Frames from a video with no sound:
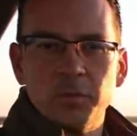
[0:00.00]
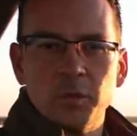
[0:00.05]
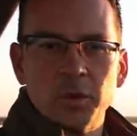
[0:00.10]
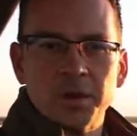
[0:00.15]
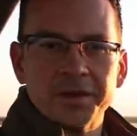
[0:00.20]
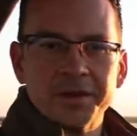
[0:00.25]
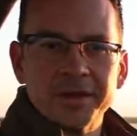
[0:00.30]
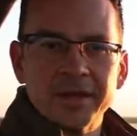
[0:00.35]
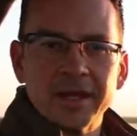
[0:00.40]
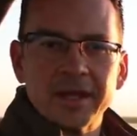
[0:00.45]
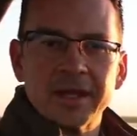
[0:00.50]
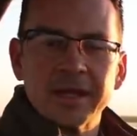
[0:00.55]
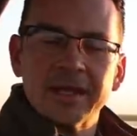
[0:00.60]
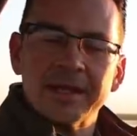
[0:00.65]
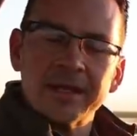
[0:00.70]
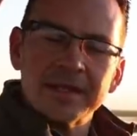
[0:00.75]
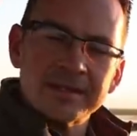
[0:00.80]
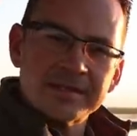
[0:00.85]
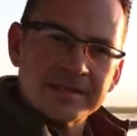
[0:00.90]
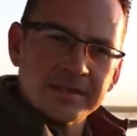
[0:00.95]
one day,
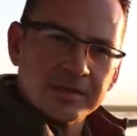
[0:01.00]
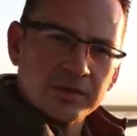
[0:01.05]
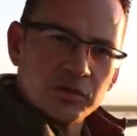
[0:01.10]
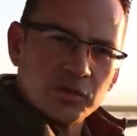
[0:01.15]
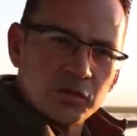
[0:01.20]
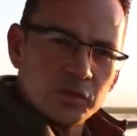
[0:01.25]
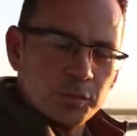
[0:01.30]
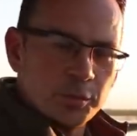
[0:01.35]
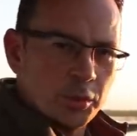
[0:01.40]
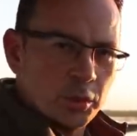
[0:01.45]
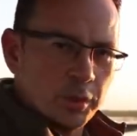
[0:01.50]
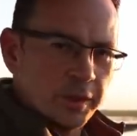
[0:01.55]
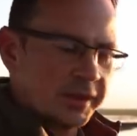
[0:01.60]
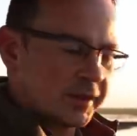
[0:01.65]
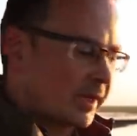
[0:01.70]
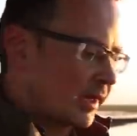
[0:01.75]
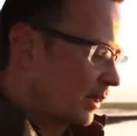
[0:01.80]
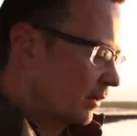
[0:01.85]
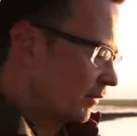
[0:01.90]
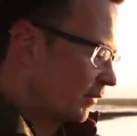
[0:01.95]
and that's the
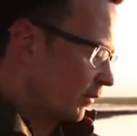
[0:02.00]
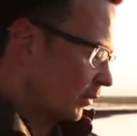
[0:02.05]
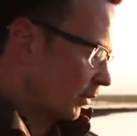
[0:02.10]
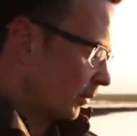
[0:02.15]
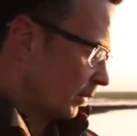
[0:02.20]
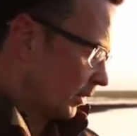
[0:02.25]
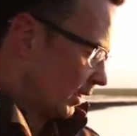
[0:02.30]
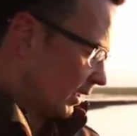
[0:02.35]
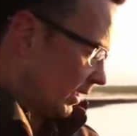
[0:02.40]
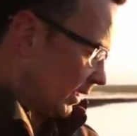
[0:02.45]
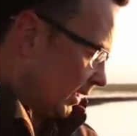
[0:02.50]
2.8 from